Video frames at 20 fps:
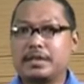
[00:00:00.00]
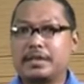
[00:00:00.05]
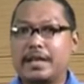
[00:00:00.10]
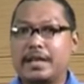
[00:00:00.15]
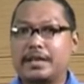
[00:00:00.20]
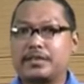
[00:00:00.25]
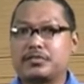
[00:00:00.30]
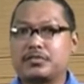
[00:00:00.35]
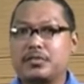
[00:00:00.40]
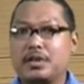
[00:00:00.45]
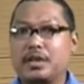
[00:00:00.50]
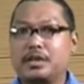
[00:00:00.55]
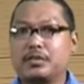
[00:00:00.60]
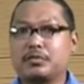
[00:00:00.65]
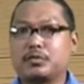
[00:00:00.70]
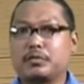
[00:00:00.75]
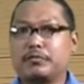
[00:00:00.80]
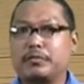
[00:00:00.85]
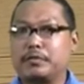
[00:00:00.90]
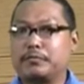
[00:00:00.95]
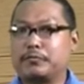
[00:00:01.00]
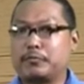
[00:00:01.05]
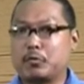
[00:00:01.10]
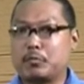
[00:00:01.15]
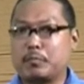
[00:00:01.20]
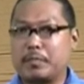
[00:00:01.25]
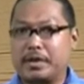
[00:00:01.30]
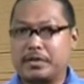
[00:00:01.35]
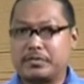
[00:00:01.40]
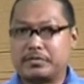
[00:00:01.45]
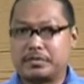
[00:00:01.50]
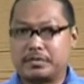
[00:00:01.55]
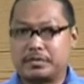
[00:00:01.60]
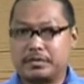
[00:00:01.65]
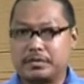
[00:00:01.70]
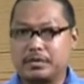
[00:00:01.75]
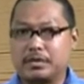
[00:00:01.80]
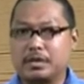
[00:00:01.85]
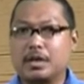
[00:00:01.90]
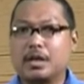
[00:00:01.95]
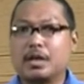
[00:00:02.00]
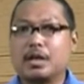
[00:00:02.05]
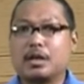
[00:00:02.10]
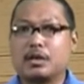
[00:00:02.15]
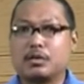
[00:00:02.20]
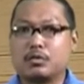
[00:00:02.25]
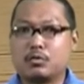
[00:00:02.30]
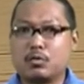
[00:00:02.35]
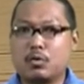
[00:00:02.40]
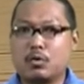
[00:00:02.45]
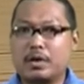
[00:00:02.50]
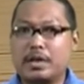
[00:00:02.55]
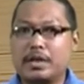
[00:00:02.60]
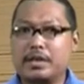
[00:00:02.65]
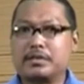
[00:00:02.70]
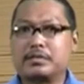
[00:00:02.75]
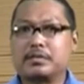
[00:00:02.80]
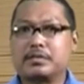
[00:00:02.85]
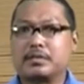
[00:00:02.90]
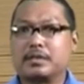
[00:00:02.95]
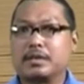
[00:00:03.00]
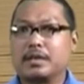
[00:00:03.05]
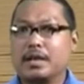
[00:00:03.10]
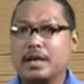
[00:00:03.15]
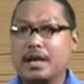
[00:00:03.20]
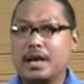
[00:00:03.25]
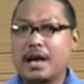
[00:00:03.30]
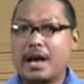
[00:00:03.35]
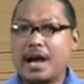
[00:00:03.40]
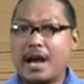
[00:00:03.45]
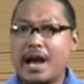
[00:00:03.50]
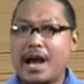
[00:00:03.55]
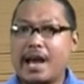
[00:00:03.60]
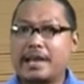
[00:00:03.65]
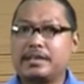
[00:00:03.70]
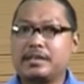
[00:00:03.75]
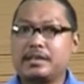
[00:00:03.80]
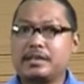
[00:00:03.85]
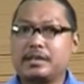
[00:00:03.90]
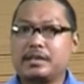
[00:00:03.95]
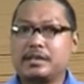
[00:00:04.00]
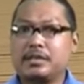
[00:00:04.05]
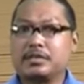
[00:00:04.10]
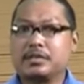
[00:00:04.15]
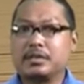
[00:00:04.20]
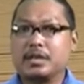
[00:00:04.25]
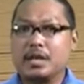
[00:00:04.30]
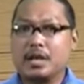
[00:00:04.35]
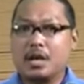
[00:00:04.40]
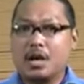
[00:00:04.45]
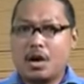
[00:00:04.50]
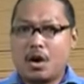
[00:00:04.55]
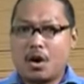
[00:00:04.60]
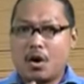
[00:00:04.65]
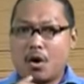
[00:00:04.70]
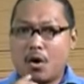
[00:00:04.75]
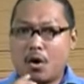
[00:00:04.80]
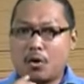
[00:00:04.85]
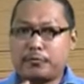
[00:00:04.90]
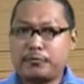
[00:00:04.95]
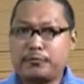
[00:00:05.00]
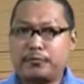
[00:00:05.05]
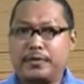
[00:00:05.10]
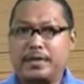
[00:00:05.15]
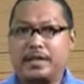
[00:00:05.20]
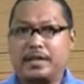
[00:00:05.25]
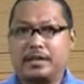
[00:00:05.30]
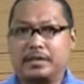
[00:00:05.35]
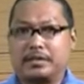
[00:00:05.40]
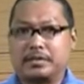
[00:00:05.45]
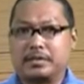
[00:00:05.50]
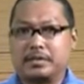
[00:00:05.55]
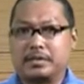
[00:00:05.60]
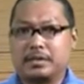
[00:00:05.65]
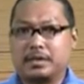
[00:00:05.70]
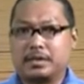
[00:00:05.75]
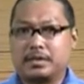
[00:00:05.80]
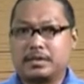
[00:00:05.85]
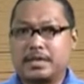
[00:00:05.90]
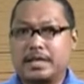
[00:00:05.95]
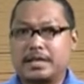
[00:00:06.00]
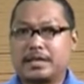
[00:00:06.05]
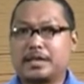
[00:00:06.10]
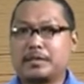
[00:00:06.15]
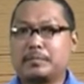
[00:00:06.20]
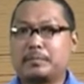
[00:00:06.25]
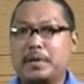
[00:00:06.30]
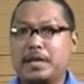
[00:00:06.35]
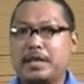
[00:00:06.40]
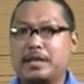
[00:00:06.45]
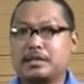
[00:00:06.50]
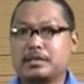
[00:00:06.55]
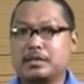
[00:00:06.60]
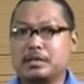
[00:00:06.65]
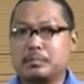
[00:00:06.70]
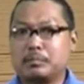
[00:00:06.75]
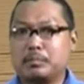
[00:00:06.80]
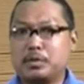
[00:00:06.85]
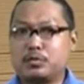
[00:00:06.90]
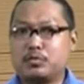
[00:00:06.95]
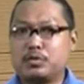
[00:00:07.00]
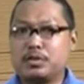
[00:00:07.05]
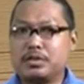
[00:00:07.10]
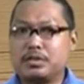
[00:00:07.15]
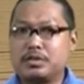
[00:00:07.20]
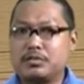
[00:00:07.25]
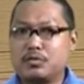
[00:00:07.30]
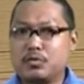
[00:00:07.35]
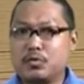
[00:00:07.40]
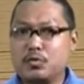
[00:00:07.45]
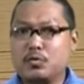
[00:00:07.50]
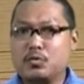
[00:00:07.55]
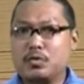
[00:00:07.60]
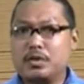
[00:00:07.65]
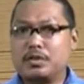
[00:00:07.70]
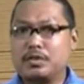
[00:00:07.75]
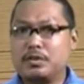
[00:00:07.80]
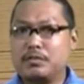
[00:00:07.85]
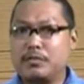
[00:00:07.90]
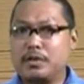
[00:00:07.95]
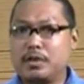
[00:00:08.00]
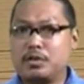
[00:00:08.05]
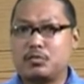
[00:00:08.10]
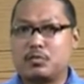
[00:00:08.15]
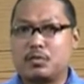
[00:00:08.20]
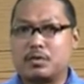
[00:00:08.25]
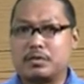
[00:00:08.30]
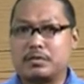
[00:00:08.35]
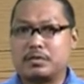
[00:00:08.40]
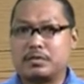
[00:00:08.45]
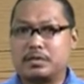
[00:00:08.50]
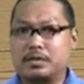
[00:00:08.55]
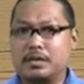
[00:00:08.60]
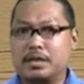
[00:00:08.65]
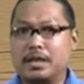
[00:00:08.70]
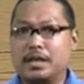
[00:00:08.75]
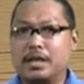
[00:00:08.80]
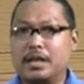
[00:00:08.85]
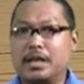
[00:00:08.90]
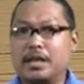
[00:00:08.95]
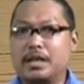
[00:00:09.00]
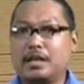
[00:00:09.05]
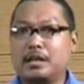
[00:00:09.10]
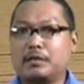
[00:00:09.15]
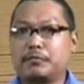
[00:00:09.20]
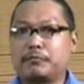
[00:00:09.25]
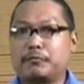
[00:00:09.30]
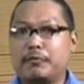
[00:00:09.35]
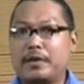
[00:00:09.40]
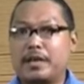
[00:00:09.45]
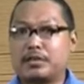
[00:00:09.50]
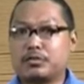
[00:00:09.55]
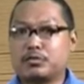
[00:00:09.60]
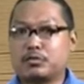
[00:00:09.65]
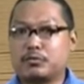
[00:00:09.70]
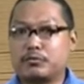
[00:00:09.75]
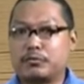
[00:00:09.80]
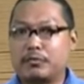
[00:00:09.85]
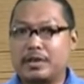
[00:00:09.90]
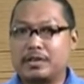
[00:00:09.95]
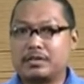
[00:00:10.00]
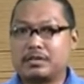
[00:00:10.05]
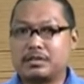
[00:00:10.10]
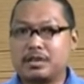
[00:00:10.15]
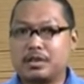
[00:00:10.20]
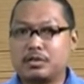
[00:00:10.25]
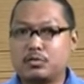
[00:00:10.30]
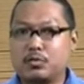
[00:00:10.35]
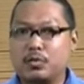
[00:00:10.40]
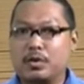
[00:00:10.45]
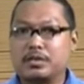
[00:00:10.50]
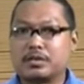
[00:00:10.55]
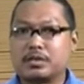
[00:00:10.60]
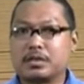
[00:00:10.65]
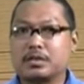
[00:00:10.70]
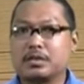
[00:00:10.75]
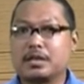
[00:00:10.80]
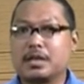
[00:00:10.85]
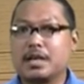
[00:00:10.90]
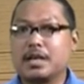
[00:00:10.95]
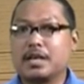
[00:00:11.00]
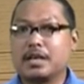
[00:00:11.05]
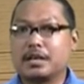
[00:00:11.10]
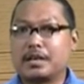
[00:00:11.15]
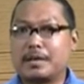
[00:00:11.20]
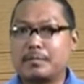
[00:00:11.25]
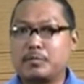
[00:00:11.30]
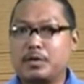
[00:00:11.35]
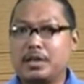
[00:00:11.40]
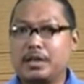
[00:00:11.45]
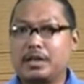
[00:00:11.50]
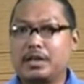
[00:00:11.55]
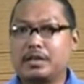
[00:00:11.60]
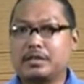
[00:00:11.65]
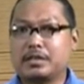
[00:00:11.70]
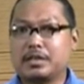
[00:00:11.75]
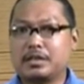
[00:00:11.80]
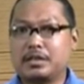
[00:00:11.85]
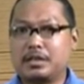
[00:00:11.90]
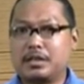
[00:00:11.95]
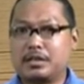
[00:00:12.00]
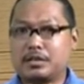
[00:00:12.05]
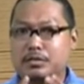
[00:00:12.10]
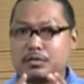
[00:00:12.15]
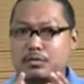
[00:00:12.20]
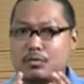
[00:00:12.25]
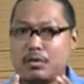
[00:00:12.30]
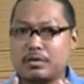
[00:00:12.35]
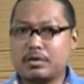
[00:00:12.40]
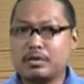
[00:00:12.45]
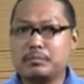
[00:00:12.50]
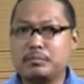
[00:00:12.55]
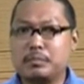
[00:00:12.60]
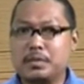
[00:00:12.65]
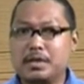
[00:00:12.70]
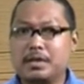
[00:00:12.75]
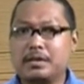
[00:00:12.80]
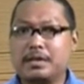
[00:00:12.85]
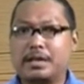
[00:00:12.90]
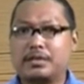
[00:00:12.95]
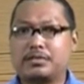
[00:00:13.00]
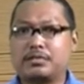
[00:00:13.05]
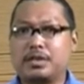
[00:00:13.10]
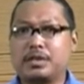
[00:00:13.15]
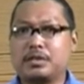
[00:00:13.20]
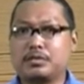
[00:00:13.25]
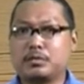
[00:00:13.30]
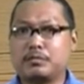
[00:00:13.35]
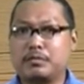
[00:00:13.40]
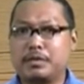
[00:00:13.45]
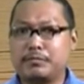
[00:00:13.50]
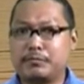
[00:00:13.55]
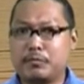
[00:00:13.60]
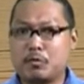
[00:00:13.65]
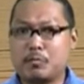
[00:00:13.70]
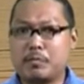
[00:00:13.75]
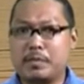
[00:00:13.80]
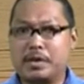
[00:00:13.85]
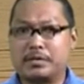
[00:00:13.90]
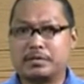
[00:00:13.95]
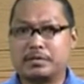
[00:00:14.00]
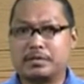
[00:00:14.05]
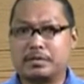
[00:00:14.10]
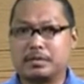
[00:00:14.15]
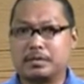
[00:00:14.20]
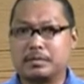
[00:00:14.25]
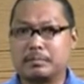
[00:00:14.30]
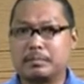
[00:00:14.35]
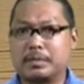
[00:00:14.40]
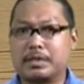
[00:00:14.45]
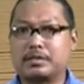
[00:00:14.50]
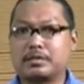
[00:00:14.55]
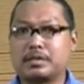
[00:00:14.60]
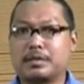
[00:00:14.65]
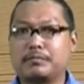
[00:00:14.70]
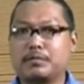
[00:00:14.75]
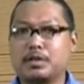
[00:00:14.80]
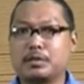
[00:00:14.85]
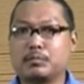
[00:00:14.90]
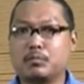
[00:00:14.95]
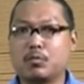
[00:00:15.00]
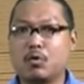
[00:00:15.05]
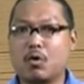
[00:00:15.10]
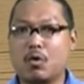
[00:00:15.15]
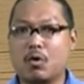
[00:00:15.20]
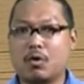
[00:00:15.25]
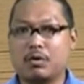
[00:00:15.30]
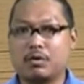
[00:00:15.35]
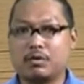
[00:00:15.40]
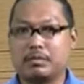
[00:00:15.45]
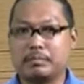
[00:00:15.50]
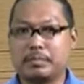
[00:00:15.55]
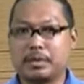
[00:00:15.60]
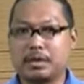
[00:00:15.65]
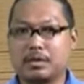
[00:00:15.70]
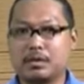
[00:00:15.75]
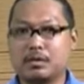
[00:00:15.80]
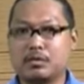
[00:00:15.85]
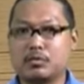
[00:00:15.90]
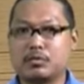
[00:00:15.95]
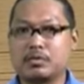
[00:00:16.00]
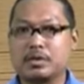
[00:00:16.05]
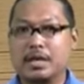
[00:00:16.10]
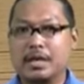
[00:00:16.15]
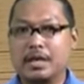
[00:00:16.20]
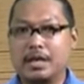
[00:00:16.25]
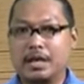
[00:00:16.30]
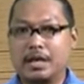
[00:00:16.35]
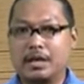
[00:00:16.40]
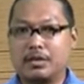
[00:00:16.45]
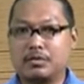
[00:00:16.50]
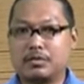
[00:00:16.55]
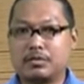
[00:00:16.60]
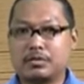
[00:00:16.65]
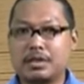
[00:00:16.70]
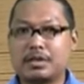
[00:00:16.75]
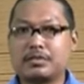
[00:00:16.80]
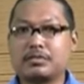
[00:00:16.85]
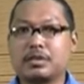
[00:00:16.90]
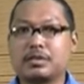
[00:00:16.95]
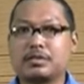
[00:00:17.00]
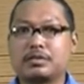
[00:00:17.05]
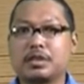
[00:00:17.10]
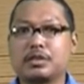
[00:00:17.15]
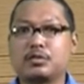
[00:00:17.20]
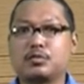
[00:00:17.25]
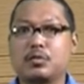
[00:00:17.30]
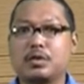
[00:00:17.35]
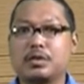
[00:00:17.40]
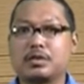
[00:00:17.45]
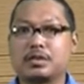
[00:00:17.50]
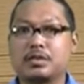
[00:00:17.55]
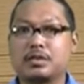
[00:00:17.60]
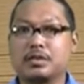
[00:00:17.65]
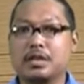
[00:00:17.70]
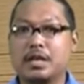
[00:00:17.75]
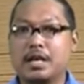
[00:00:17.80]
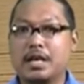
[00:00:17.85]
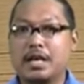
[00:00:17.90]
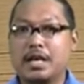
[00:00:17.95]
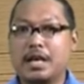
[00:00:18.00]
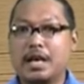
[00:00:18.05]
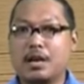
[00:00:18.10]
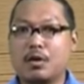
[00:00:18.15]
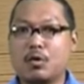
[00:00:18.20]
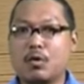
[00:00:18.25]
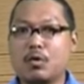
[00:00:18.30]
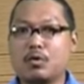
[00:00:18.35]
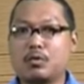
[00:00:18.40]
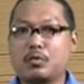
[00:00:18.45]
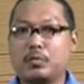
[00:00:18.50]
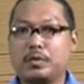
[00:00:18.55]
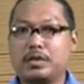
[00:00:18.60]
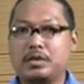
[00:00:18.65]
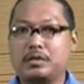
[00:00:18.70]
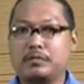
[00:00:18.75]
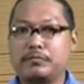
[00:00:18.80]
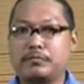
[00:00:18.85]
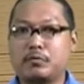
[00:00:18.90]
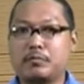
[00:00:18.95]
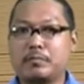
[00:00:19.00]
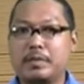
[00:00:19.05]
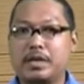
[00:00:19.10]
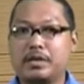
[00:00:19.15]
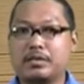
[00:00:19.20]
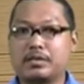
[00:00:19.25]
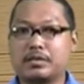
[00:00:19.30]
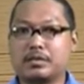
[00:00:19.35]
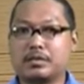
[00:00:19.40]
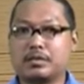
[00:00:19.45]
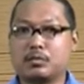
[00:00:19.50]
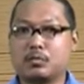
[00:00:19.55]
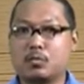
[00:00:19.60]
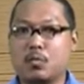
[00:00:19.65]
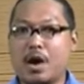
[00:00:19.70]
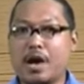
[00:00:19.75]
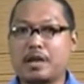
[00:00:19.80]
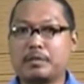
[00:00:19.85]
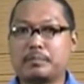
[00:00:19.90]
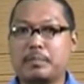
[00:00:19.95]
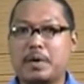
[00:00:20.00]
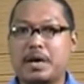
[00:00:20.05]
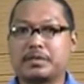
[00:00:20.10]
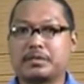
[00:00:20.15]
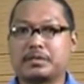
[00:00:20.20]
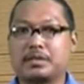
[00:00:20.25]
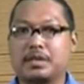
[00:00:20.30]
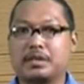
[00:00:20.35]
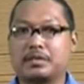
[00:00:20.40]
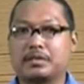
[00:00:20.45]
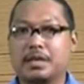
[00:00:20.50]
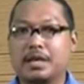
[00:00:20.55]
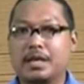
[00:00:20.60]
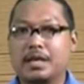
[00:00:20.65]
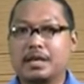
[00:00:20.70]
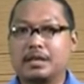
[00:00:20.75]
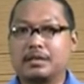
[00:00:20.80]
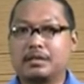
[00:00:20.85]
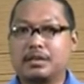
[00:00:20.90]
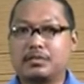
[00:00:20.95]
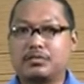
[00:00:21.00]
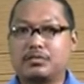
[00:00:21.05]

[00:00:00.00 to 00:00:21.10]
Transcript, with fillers: an exchange of information, knowledge, ideas, or feelings taking place between two individuals. In a face-to-face situation, communication is not a mere exchange of information, but something more, because in such a situation, along with information, one passes the